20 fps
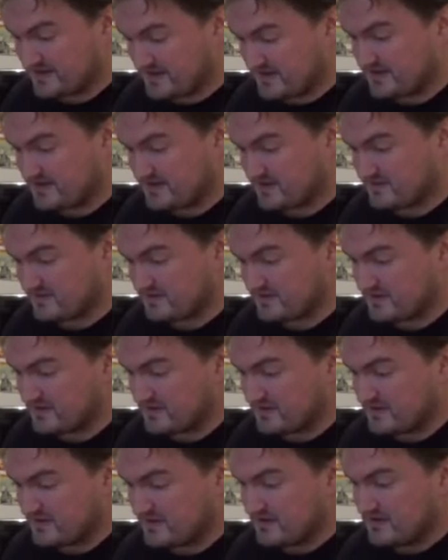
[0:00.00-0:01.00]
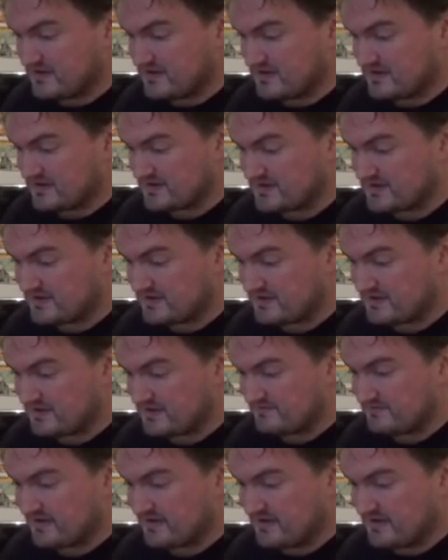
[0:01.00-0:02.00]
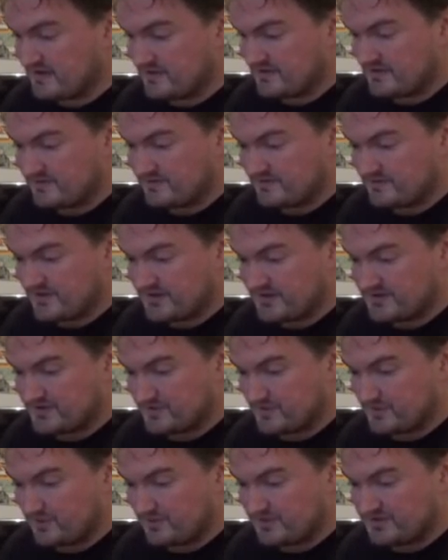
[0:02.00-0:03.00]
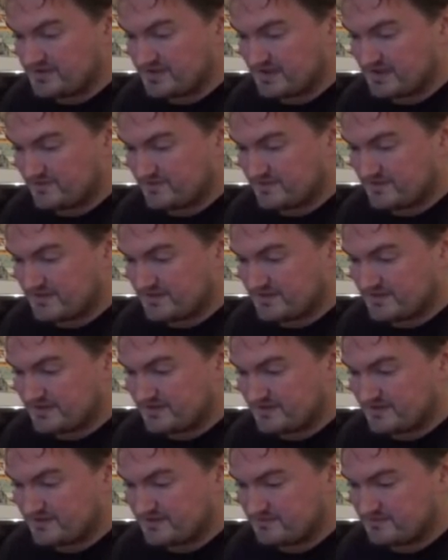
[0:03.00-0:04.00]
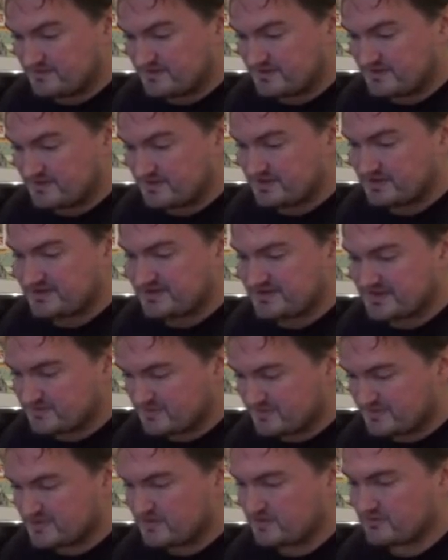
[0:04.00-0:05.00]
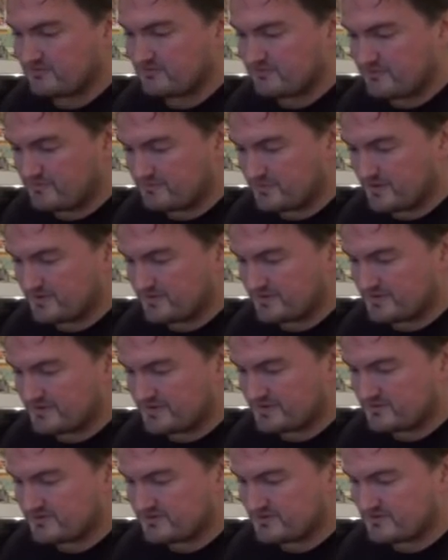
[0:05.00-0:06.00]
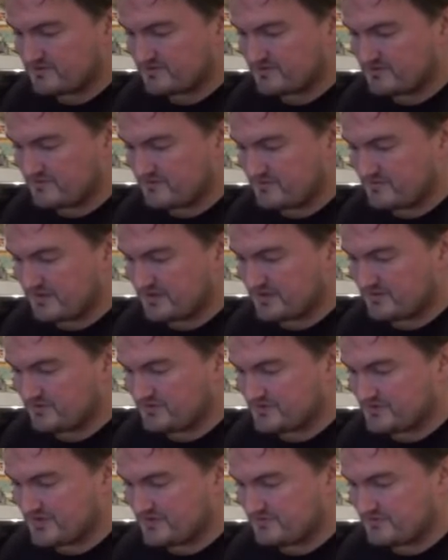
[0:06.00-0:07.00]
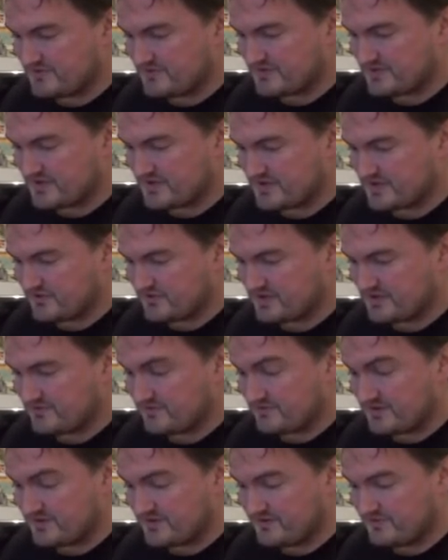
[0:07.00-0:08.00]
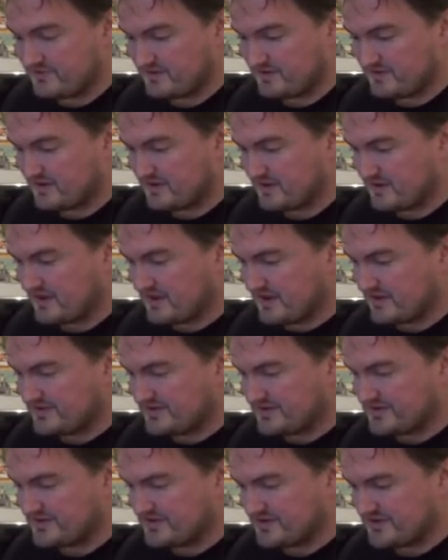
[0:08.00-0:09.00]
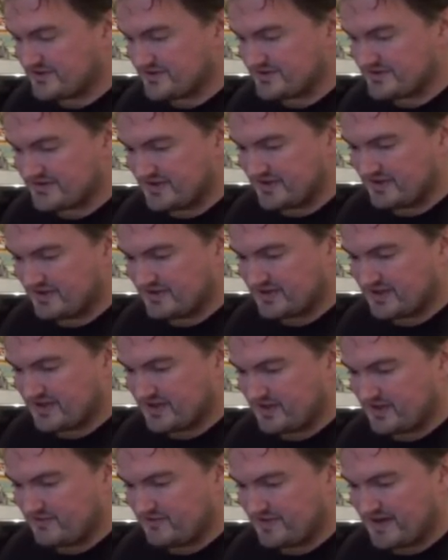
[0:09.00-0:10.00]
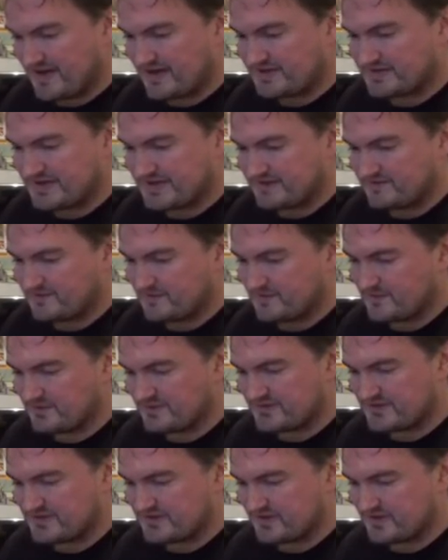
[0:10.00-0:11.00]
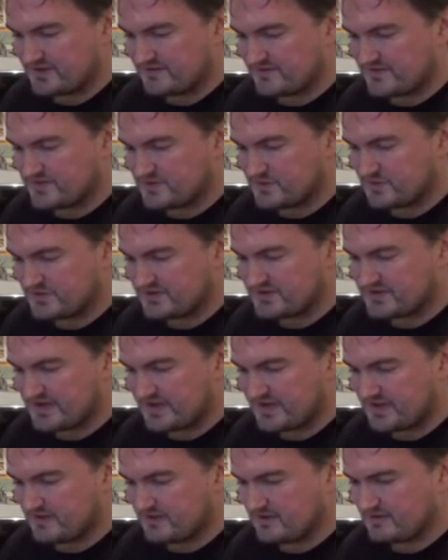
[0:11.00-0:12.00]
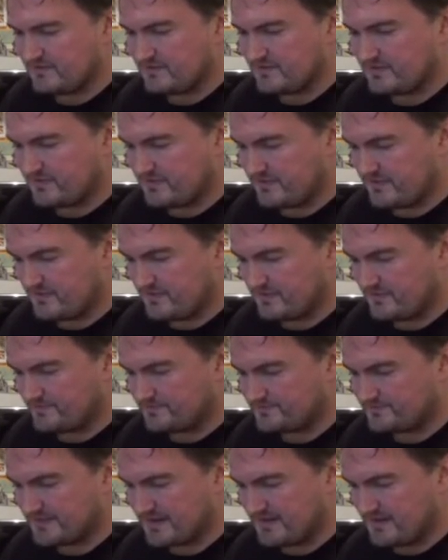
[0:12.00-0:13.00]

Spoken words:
Yeah, that's what. That's, yeah. The Invasion will be televised. The cinematography pod, cinematographer Michael Chapman, taxi driver Raging Bull, discusses the look of and influences on the visual style of the film.